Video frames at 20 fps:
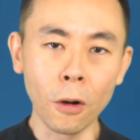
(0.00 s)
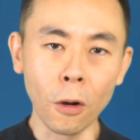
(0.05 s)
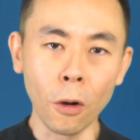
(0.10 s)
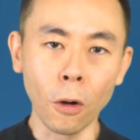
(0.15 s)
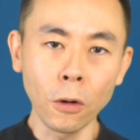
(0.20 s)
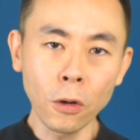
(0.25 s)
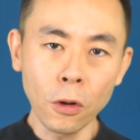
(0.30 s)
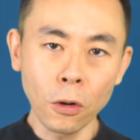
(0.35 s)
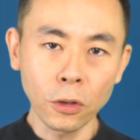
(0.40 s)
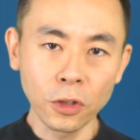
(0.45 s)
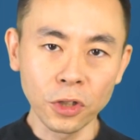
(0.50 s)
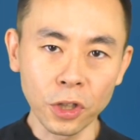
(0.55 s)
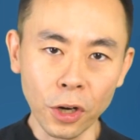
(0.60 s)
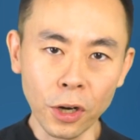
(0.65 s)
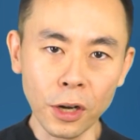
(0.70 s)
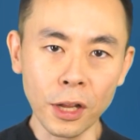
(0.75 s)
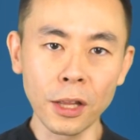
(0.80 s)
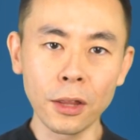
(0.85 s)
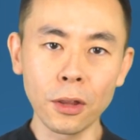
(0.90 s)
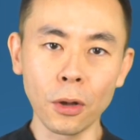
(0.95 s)
on your
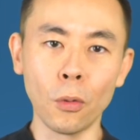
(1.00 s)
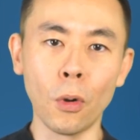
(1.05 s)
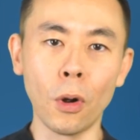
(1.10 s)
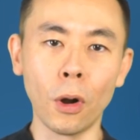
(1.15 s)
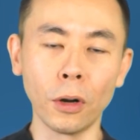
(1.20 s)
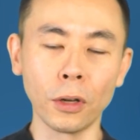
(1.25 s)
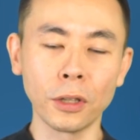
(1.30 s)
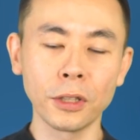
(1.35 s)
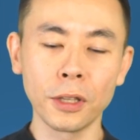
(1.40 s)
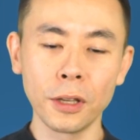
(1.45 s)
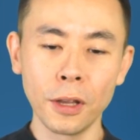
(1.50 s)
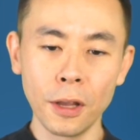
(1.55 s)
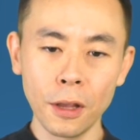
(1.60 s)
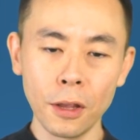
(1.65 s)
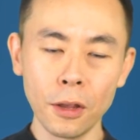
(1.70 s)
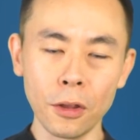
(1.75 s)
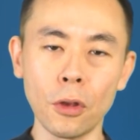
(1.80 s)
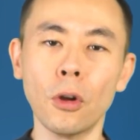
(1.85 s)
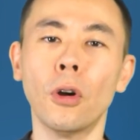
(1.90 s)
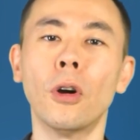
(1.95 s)
journey towards
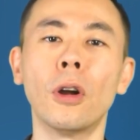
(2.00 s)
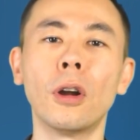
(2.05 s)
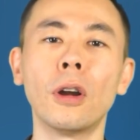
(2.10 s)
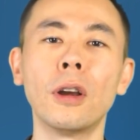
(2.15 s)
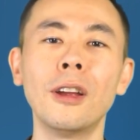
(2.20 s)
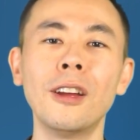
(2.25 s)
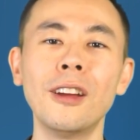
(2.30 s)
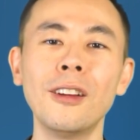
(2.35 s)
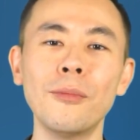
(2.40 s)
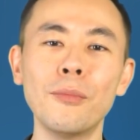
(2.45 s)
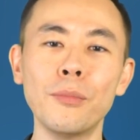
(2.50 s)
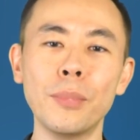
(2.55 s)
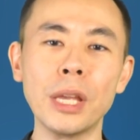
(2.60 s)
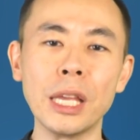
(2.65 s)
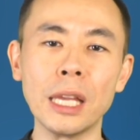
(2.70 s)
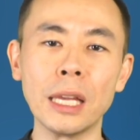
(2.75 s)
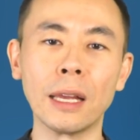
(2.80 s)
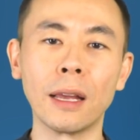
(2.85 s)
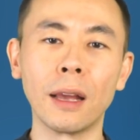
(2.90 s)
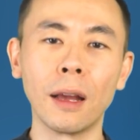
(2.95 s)
your
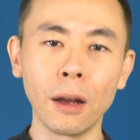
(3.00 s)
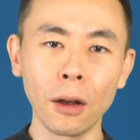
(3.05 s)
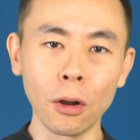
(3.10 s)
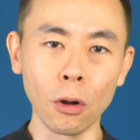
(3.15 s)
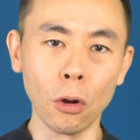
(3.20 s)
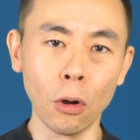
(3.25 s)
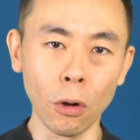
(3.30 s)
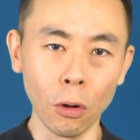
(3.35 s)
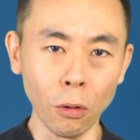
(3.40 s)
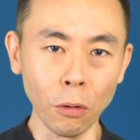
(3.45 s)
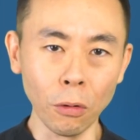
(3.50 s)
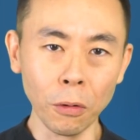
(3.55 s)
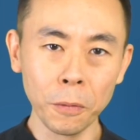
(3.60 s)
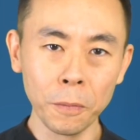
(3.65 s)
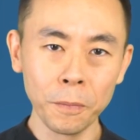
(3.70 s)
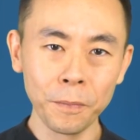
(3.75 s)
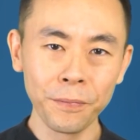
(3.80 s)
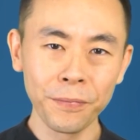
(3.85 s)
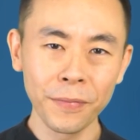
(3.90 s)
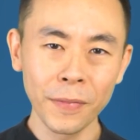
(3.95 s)
big goal.
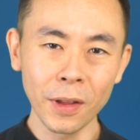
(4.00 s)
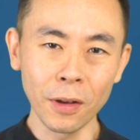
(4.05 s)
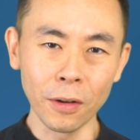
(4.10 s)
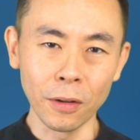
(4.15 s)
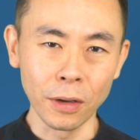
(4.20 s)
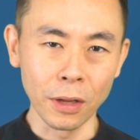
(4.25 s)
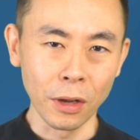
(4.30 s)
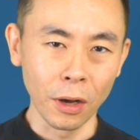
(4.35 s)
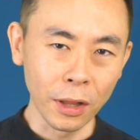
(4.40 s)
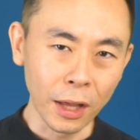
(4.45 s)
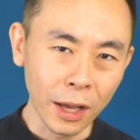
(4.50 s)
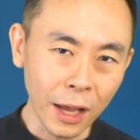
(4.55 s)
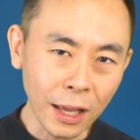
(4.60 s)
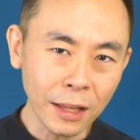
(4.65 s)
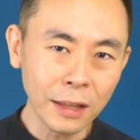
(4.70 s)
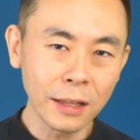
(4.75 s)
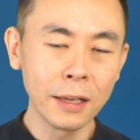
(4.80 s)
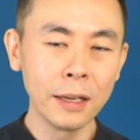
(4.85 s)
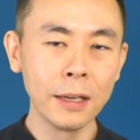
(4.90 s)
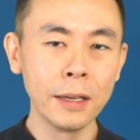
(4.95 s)
On the other
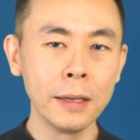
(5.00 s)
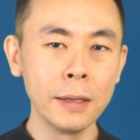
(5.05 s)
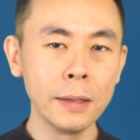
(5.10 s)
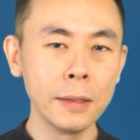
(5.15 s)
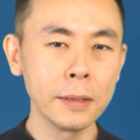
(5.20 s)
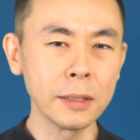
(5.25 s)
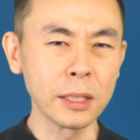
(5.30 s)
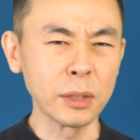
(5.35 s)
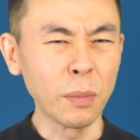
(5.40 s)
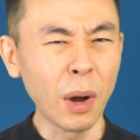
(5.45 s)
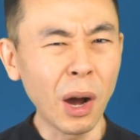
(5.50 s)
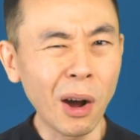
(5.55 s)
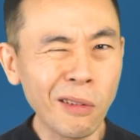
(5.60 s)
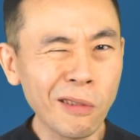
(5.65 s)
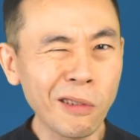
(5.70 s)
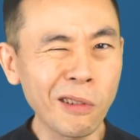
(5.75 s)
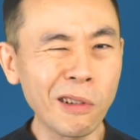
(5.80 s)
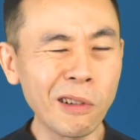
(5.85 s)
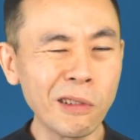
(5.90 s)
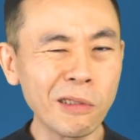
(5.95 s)
hand,
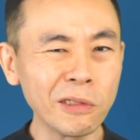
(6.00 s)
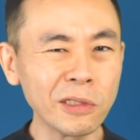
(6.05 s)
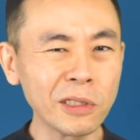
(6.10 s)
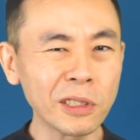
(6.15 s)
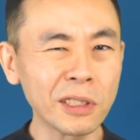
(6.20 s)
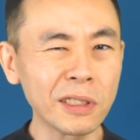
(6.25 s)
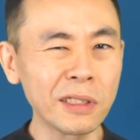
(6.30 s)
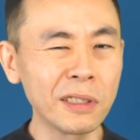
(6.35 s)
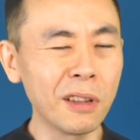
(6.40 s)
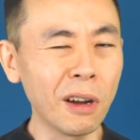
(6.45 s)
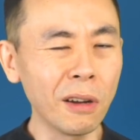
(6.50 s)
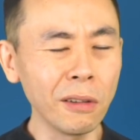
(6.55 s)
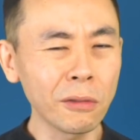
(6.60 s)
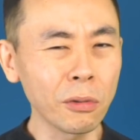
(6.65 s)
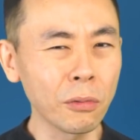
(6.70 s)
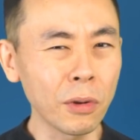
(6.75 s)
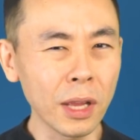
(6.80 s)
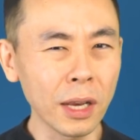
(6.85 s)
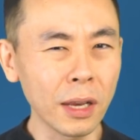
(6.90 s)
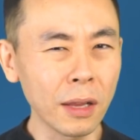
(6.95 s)
Small goals
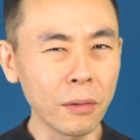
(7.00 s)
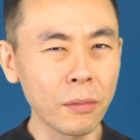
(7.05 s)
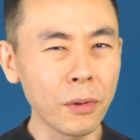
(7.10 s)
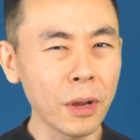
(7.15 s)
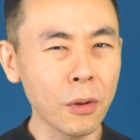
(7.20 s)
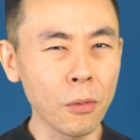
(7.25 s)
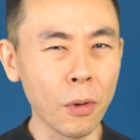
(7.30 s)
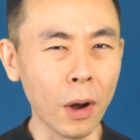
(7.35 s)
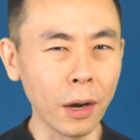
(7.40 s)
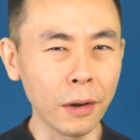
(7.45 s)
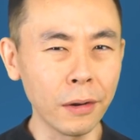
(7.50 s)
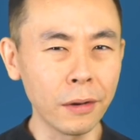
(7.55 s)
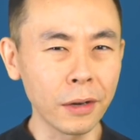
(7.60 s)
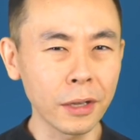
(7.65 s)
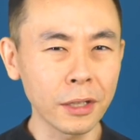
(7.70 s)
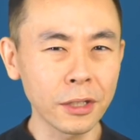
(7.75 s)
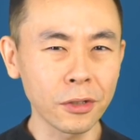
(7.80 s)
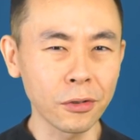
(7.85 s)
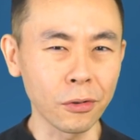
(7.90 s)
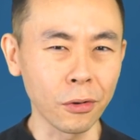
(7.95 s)
don't really require
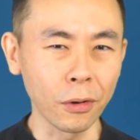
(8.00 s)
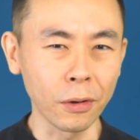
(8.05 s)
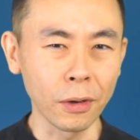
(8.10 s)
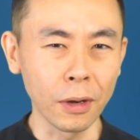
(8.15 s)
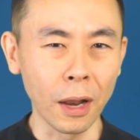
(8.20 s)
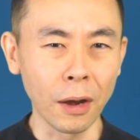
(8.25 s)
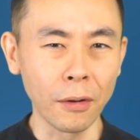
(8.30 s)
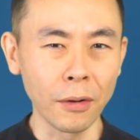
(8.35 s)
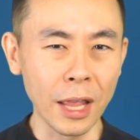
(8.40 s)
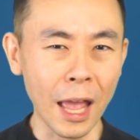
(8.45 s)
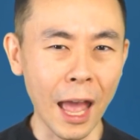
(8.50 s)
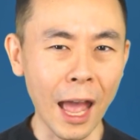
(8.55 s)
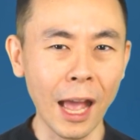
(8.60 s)
extraordinary